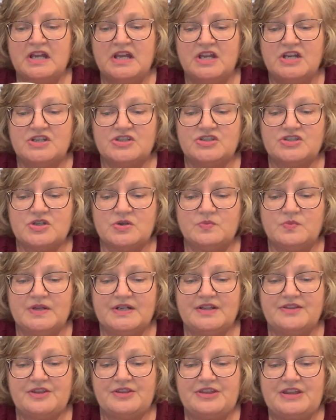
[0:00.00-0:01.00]
So
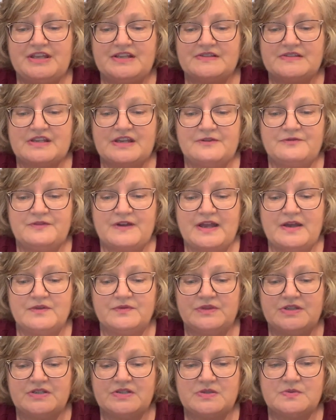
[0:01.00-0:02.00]
one of the things I
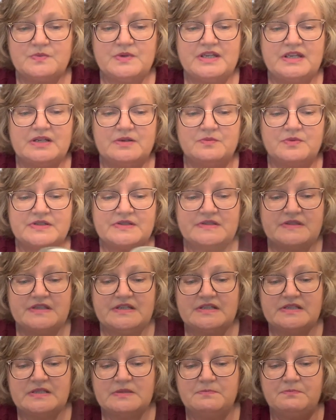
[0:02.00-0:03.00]
found this week was
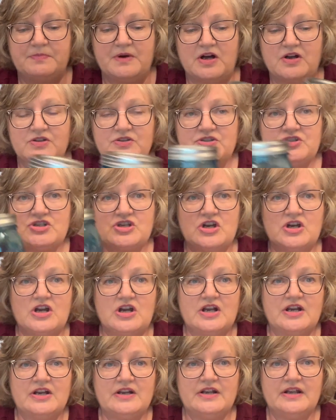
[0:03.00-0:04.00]
this ball
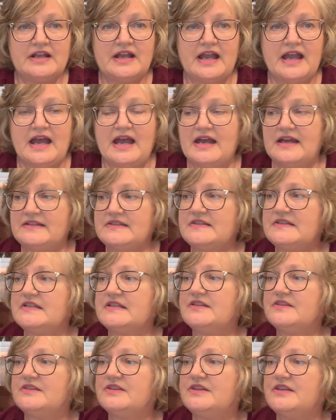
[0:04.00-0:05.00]
jar at
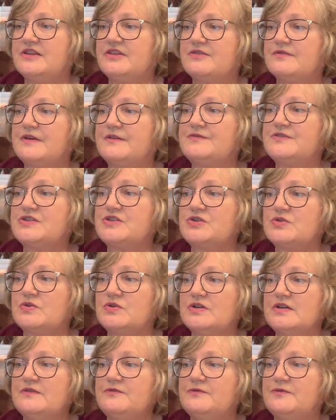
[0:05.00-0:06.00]
the thrift
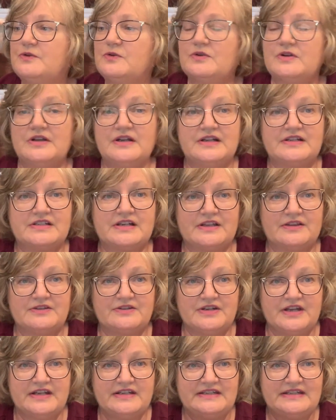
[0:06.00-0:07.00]
store for
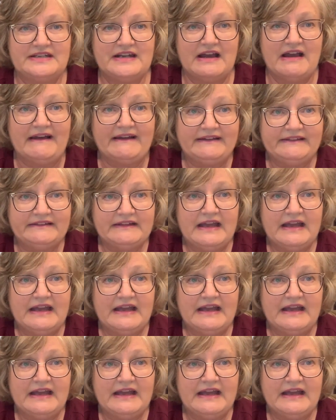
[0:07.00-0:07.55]
$1.99.